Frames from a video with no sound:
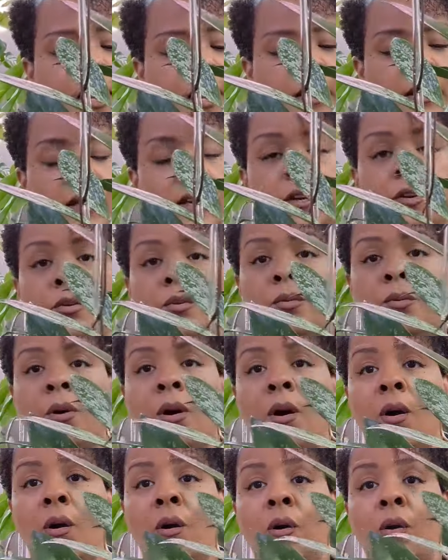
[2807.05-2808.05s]
and it
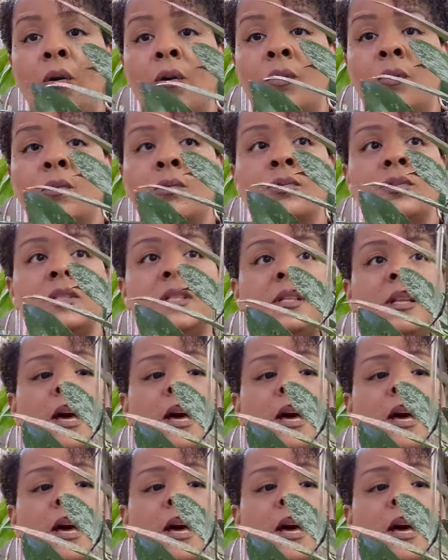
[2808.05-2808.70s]
grows